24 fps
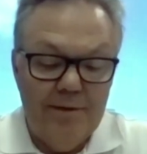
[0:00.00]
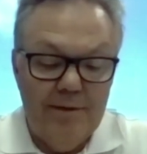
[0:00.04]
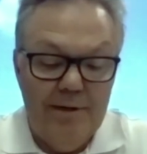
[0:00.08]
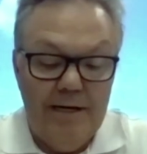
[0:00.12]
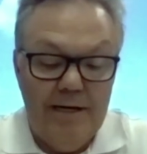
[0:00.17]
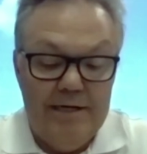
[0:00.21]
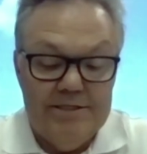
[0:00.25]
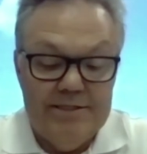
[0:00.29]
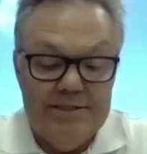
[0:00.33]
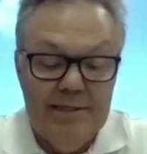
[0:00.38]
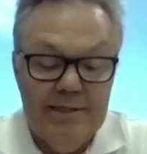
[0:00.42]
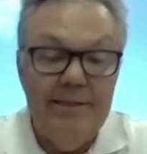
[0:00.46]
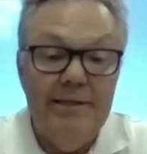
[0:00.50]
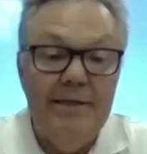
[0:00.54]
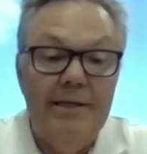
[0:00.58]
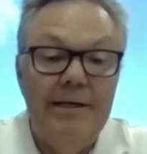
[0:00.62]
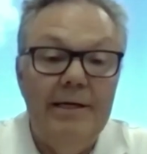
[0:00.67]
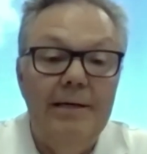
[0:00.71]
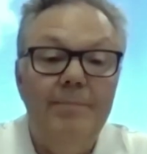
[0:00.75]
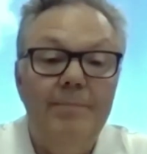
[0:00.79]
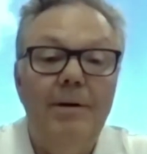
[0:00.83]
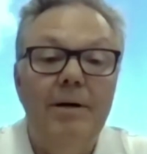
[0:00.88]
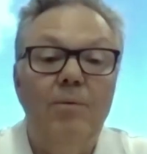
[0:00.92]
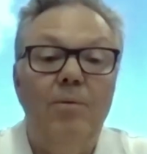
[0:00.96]
I said to
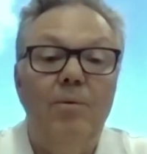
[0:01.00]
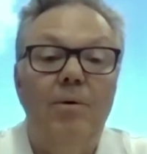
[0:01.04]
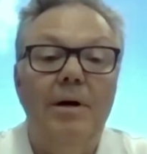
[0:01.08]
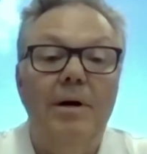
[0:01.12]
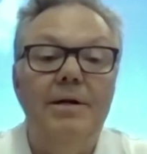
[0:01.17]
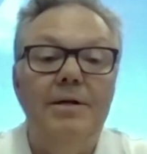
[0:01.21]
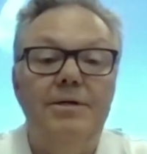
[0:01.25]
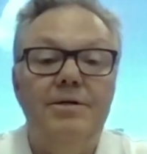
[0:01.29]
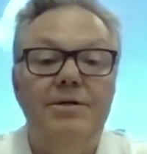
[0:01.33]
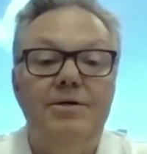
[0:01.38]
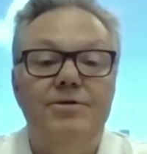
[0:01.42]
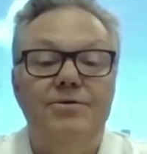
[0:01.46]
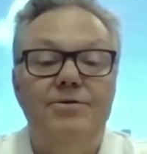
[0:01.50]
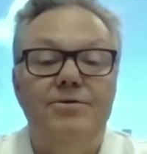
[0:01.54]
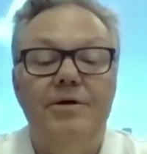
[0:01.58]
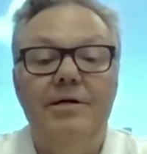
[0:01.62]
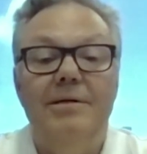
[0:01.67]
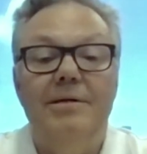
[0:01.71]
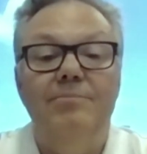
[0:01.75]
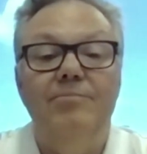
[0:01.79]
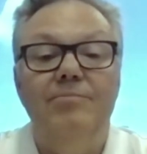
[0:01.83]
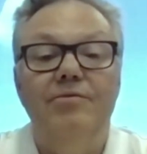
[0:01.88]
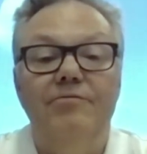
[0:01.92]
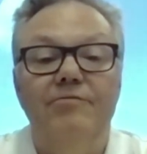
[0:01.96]
him, I wanted to treat
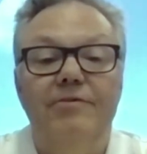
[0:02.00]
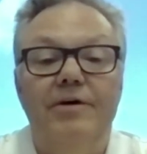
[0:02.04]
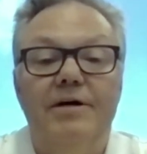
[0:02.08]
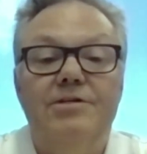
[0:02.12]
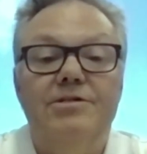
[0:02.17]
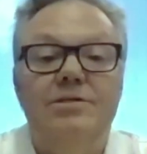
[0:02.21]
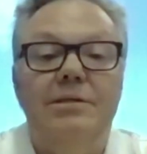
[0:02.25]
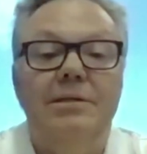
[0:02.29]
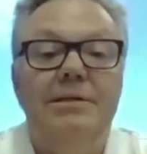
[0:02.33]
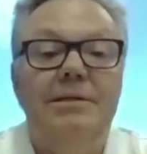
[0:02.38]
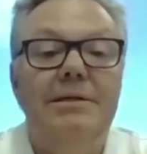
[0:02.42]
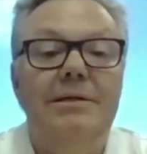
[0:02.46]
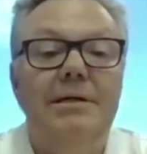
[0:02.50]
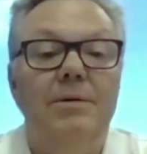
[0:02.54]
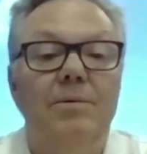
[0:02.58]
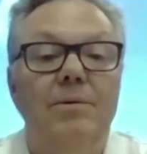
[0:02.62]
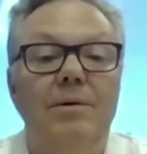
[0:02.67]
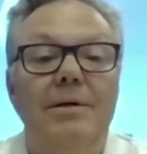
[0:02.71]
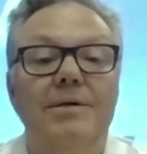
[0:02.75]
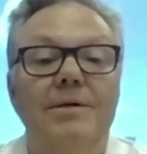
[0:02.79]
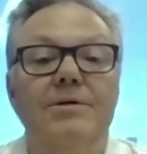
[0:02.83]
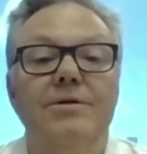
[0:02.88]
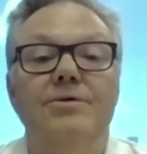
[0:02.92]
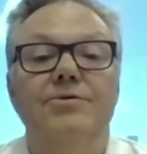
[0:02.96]
him professionally. I
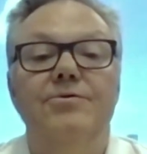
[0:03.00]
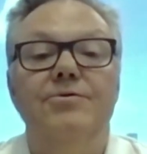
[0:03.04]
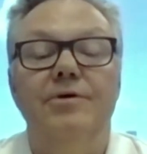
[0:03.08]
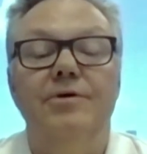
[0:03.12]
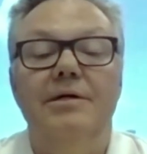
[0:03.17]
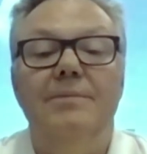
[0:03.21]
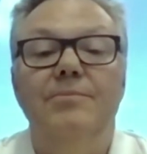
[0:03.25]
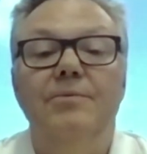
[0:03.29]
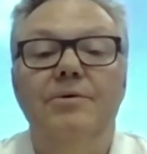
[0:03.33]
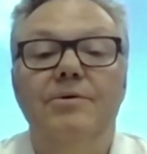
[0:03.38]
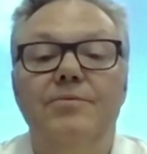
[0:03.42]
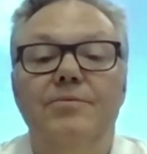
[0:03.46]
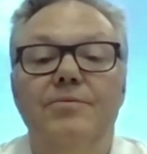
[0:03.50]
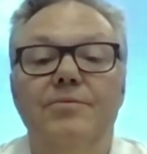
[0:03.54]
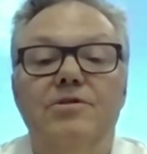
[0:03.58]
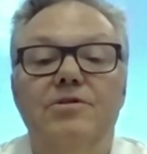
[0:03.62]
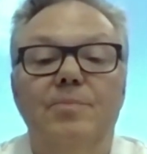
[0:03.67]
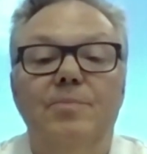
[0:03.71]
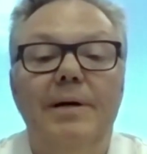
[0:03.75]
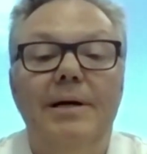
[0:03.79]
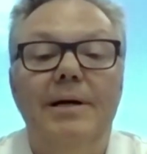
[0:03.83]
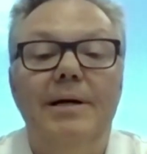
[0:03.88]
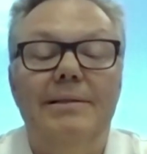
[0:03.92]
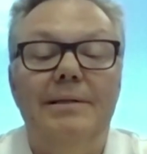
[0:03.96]
wanted to treat him with
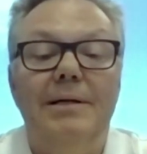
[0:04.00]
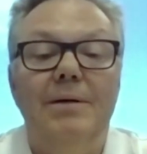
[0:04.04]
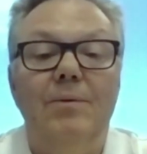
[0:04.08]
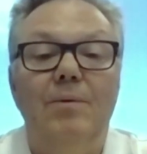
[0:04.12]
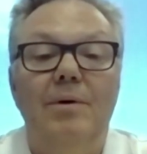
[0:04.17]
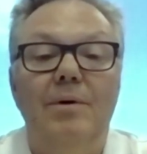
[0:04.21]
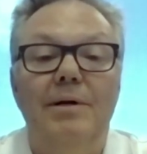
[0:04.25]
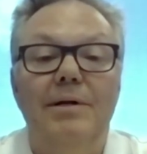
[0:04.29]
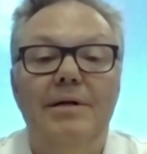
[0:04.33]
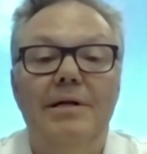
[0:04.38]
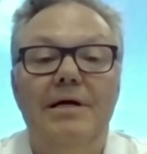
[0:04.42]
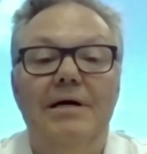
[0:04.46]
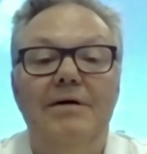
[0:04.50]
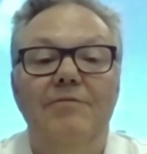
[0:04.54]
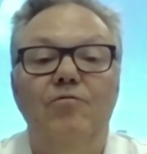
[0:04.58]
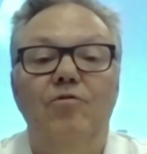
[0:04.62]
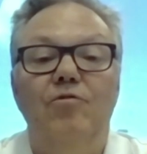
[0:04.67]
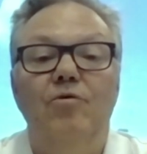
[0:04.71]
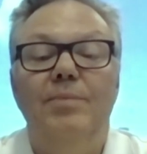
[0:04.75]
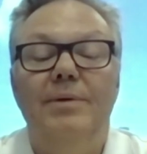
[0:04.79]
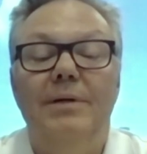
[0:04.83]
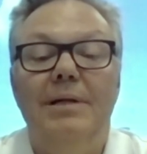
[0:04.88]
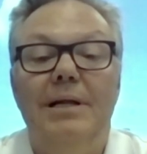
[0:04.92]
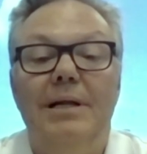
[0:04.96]
respect. I wanted to have
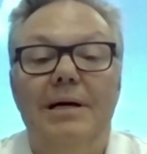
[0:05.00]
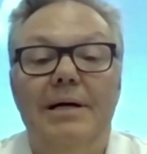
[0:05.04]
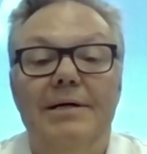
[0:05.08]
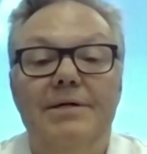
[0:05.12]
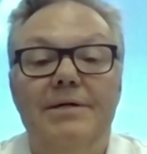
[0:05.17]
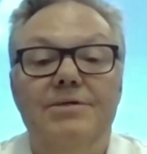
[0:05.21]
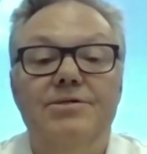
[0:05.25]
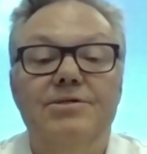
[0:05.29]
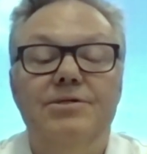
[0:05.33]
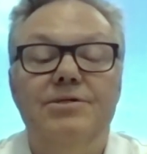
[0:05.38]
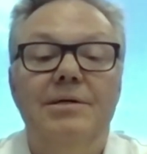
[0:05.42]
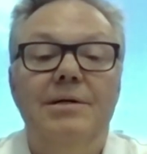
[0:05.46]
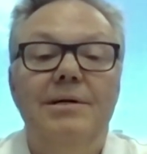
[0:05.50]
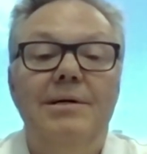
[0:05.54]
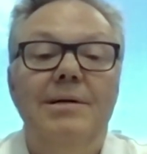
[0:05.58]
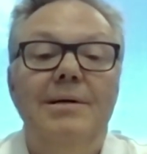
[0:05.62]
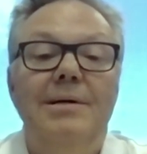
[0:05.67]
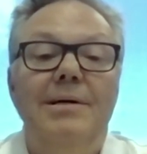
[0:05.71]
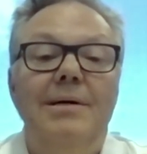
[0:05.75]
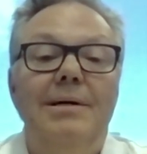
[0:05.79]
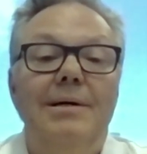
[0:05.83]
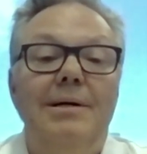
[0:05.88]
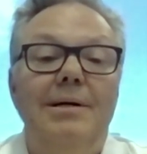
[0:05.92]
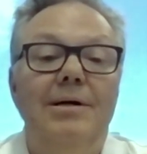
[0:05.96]
open lines
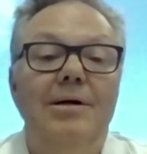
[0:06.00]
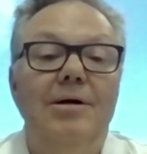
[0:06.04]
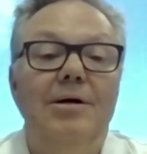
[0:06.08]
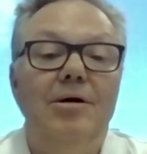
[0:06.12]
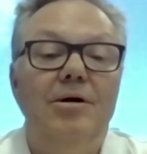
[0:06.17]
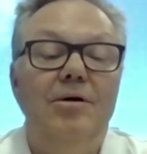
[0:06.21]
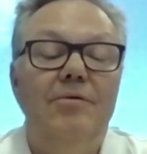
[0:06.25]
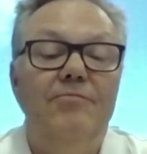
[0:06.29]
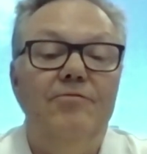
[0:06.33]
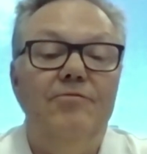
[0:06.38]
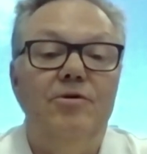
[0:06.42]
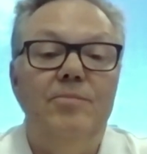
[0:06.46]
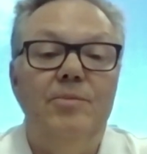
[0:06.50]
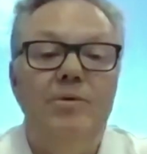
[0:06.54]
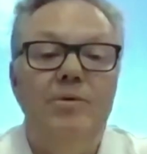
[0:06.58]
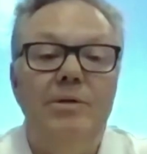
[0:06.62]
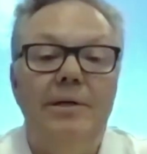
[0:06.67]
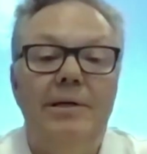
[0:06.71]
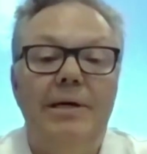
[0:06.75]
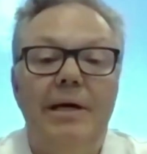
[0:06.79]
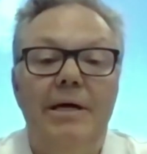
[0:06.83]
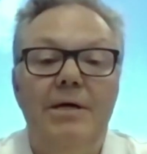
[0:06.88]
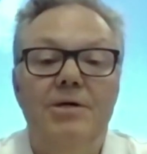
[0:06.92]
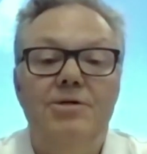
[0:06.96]
of
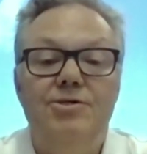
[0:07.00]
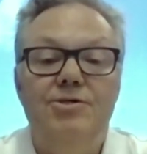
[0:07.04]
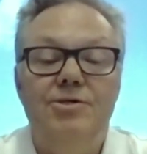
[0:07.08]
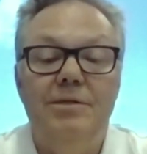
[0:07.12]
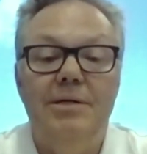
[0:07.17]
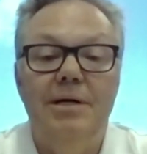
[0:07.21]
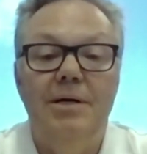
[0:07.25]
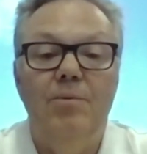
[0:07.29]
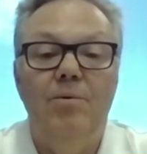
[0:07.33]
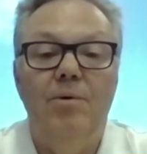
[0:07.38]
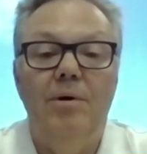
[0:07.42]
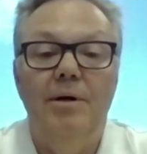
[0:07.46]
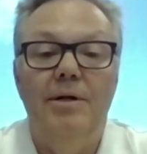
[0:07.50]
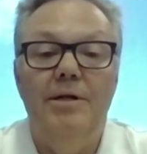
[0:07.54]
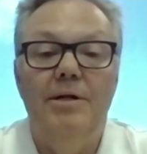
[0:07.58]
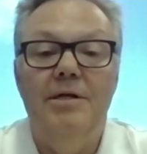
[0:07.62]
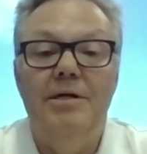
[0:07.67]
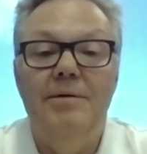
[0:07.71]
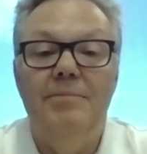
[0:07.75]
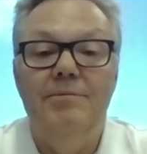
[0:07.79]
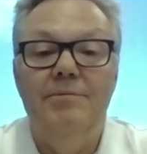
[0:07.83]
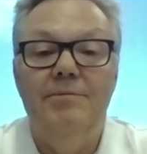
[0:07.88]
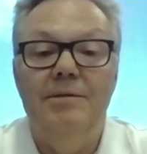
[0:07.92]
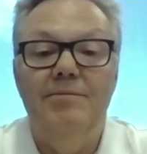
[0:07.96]
communication. I wanted
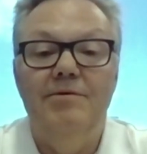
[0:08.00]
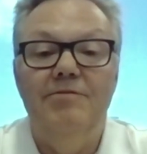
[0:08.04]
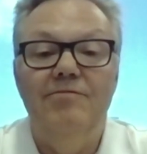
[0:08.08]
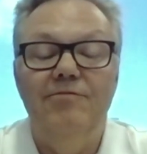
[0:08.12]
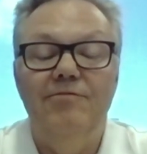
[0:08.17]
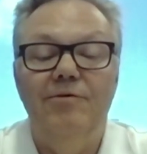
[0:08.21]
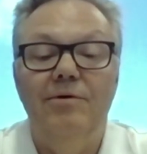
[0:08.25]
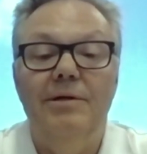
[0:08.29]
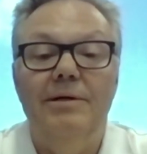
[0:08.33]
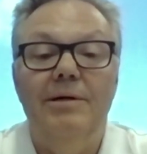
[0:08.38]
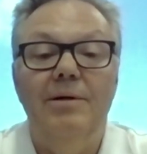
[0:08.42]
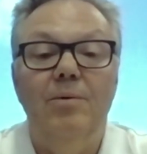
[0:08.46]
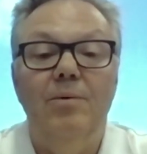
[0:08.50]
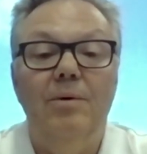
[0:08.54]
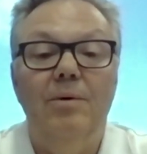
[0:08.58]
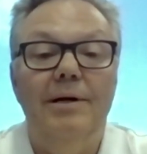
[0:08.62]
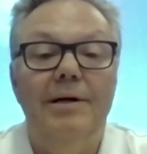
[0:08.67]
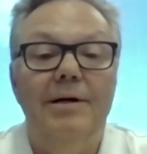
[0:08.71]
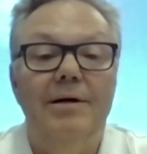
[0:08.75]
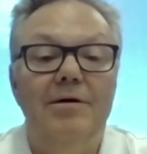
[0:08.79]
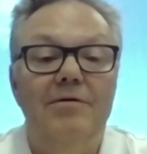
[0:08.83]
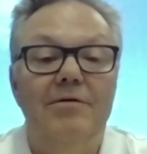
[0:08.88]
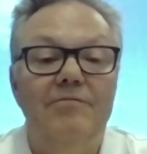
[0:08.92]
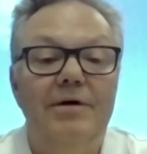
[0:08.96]
him to be fully
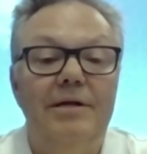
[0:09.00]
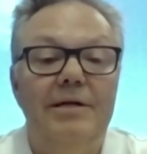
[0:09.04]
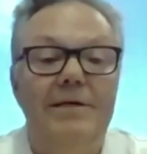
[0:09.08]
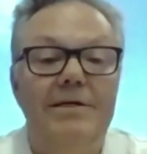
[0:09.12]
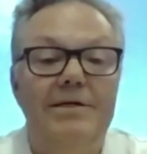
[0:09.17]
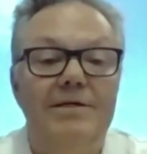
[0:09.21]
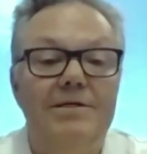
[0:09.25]
aware of any